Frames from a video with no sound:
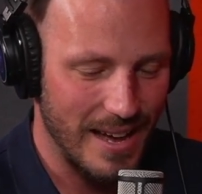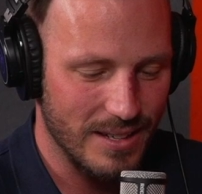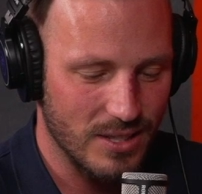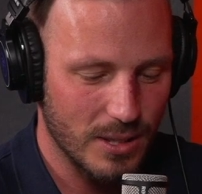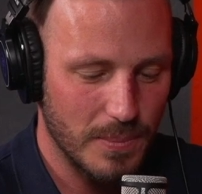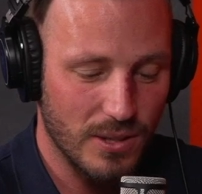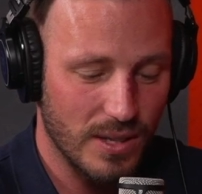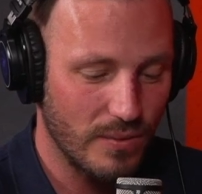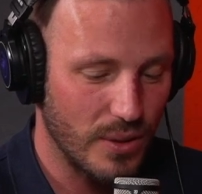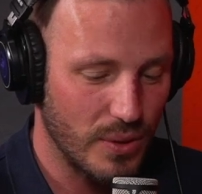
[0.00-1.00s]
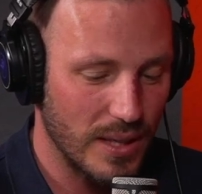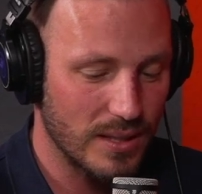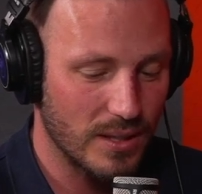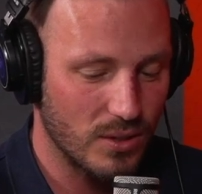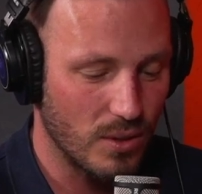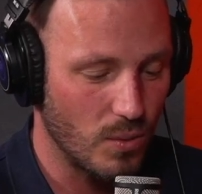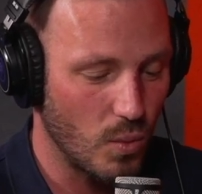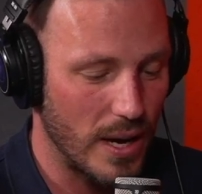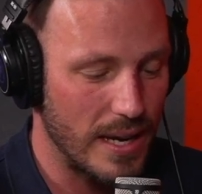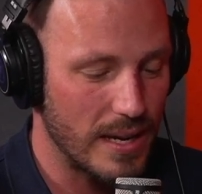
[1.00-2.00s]
Just because everyone thinks a certain
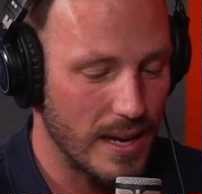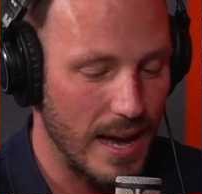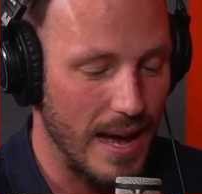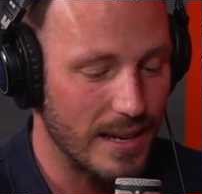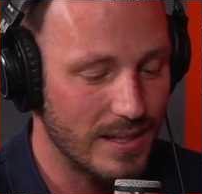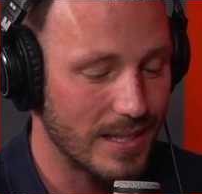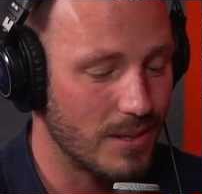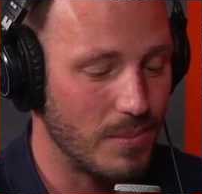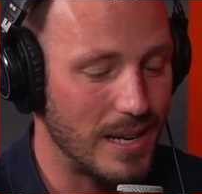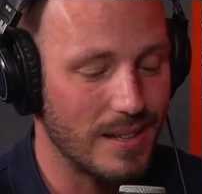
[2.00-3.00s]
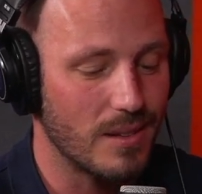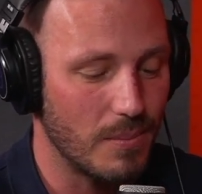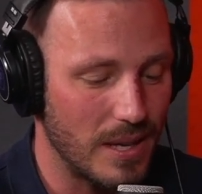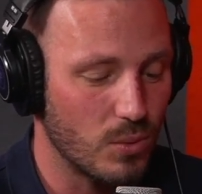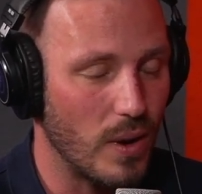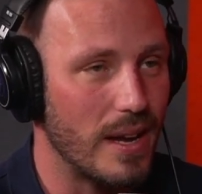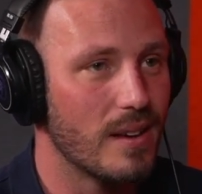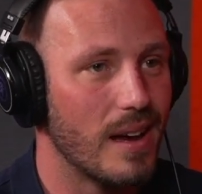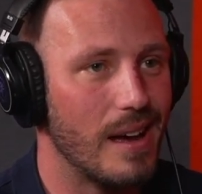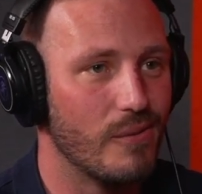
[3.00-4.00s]
way doesn't mean it's the best way.
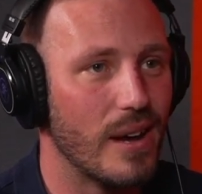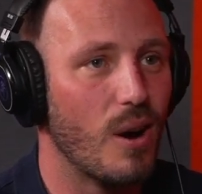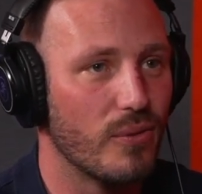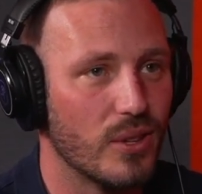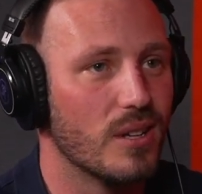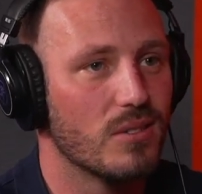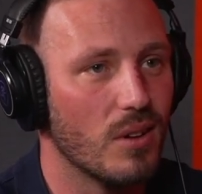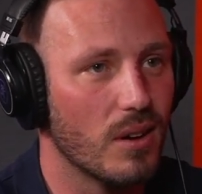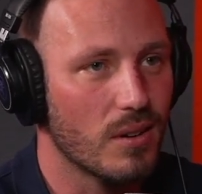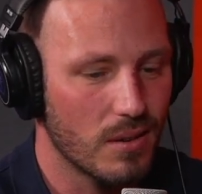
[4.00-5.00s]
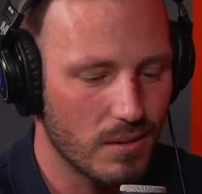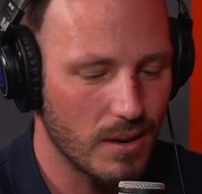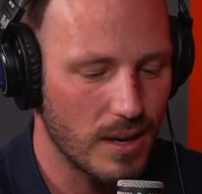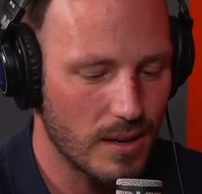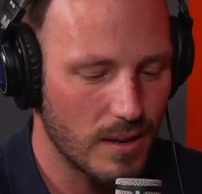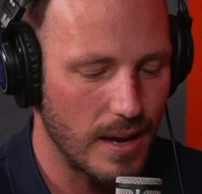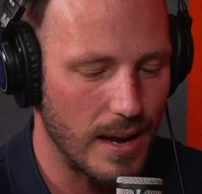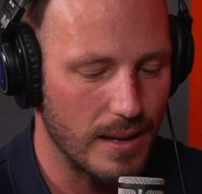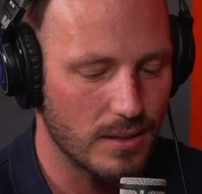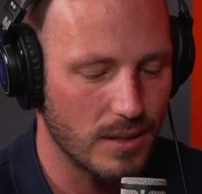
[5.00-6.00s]
In fact, often it's not, right?
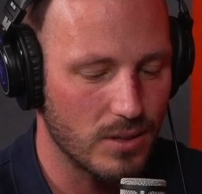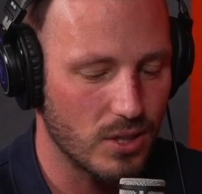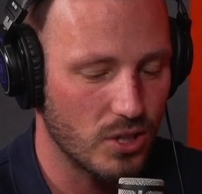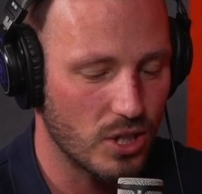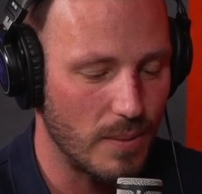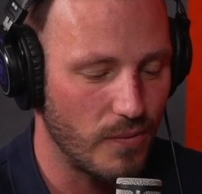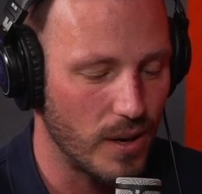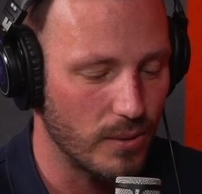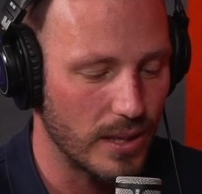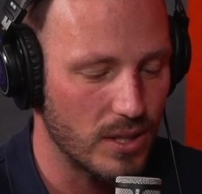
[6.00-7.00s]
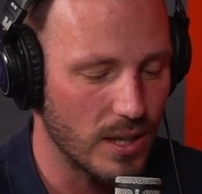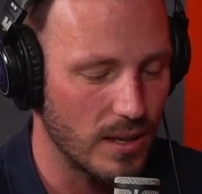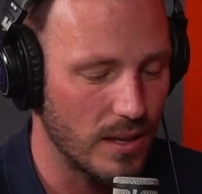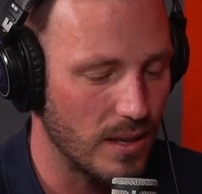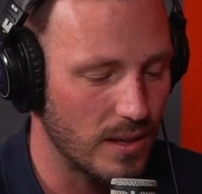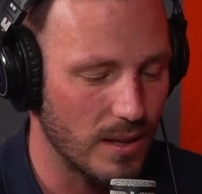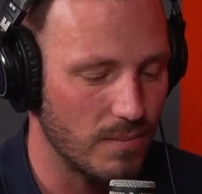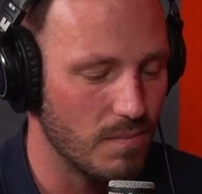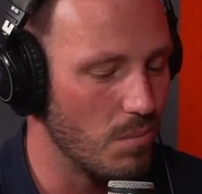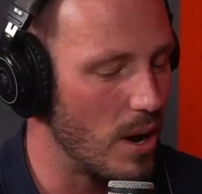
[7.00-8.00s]
So it's just sheep following each other. And I think
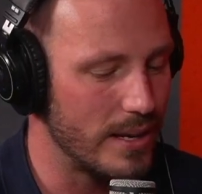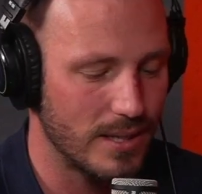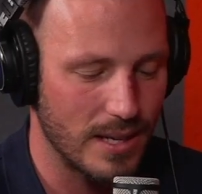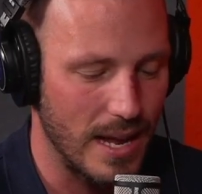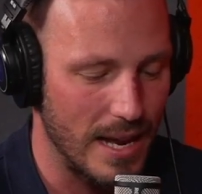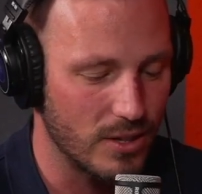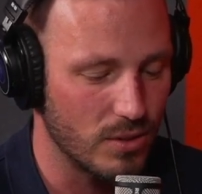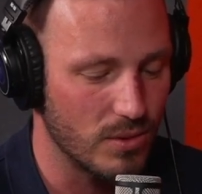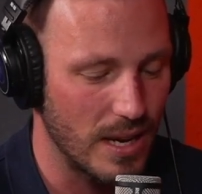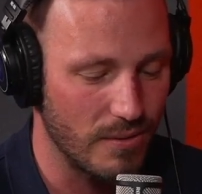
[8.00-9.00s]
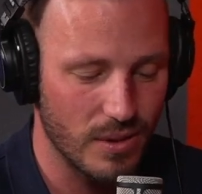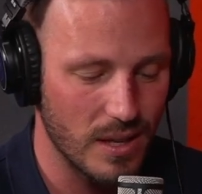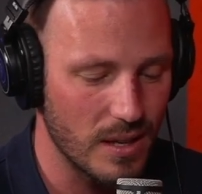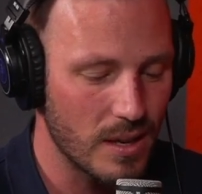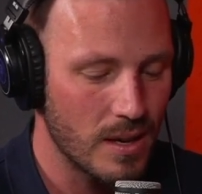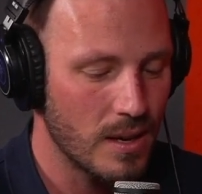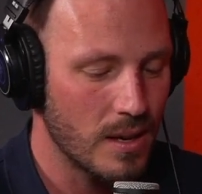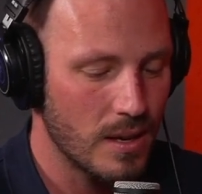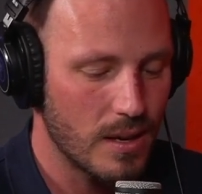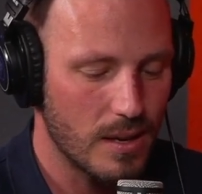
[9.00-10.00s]
mindset and attitude's everything.
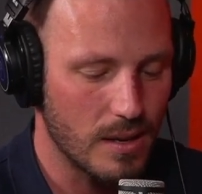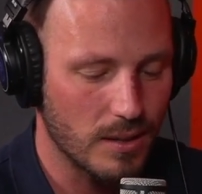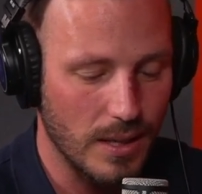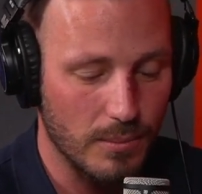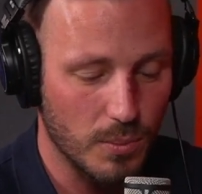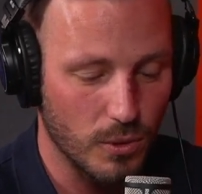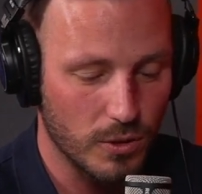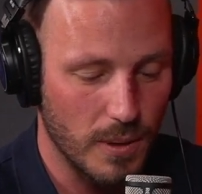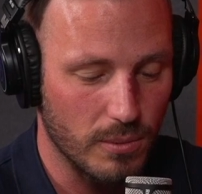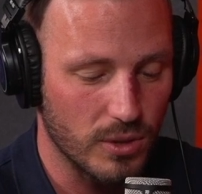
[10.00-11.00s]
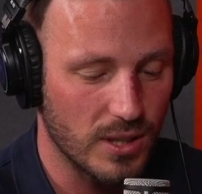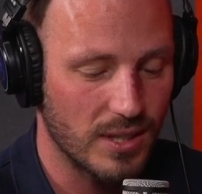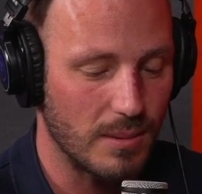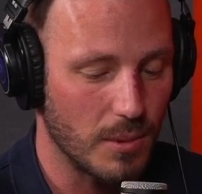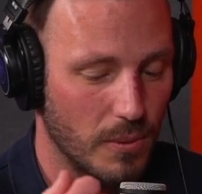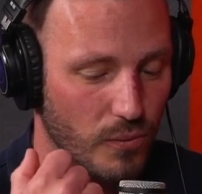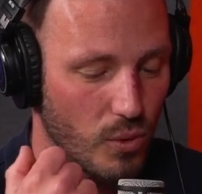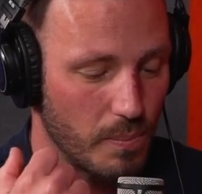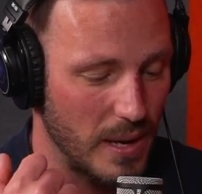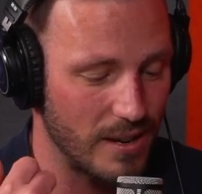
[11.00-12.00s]
Some sports people just seem to
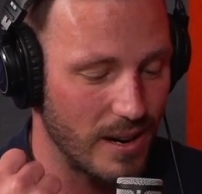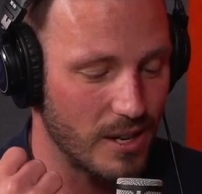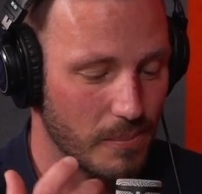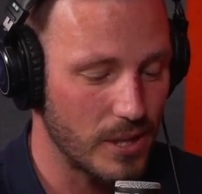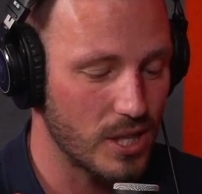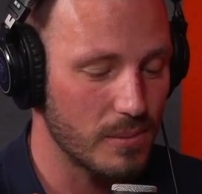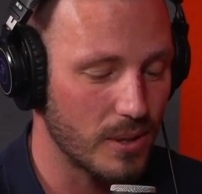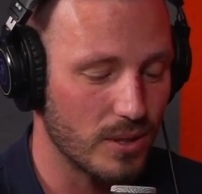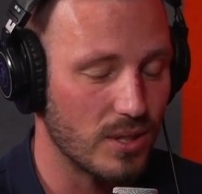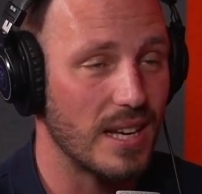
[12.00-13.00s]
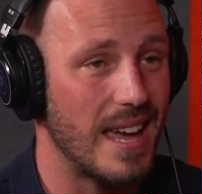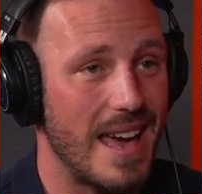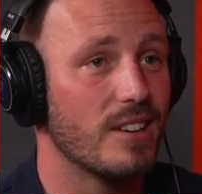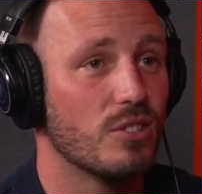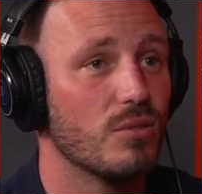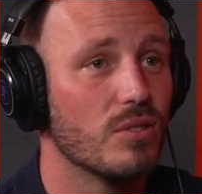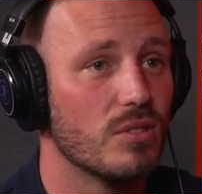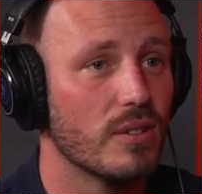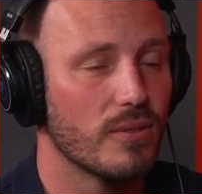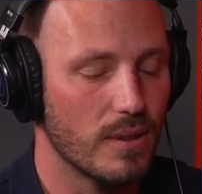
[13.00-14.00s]
perform better under pressure because their attitude is
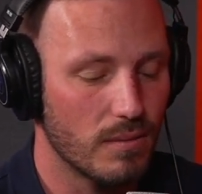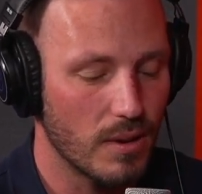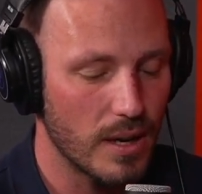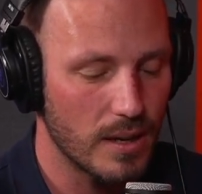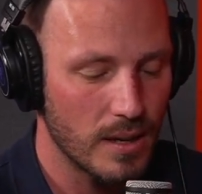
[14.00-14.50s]
different, right?